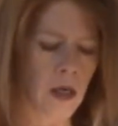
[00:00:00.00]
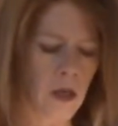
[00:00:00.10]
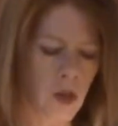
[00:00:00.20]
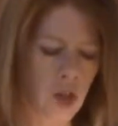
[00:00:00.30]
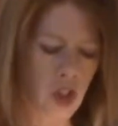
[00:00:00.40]

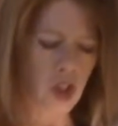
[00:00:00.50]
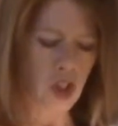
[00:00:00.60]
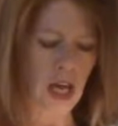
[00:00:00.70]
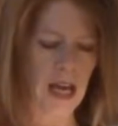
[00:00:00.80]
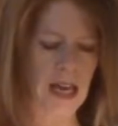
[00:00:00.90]
The church
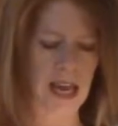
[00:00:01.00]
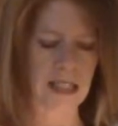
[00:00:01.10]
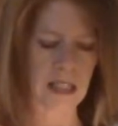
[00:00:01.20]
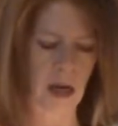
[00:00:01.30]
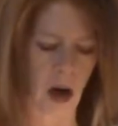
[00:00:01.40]
at
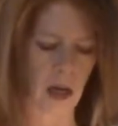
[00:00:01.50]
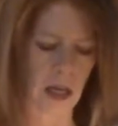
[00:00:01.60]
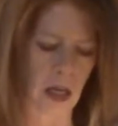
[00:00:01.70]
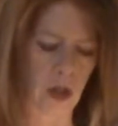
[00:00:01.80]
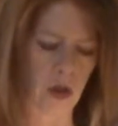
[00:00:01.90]
Antioch
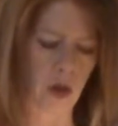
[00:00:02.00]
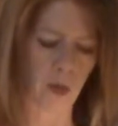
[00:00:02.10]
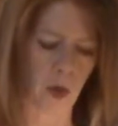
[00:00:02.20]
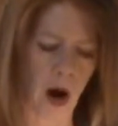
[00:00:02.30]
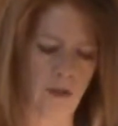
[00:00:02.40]
included
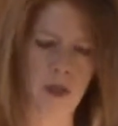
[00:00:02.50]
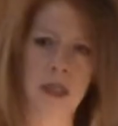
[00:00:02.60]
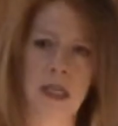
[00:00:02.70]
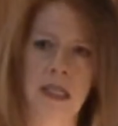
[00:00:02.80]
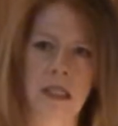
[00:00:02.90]
prophets
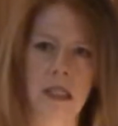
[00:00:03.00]
and